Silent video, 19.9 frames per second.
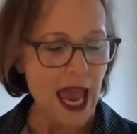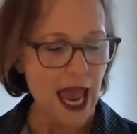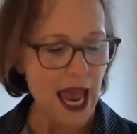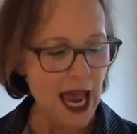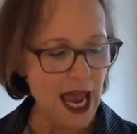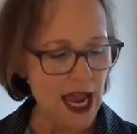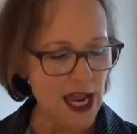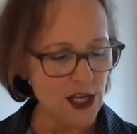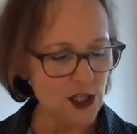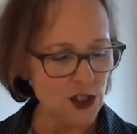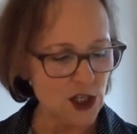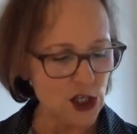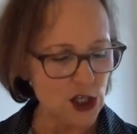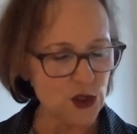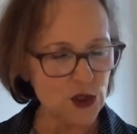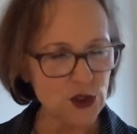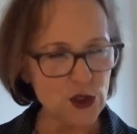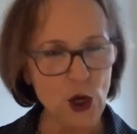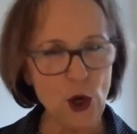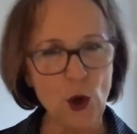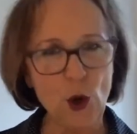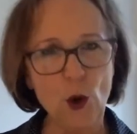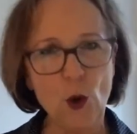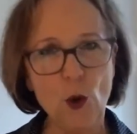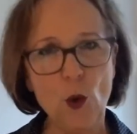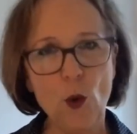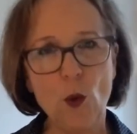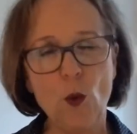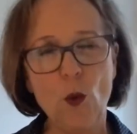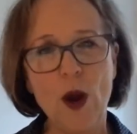And
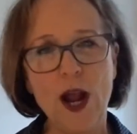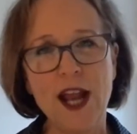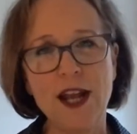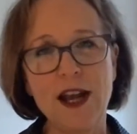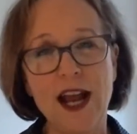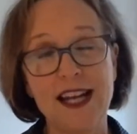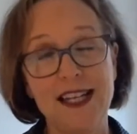so when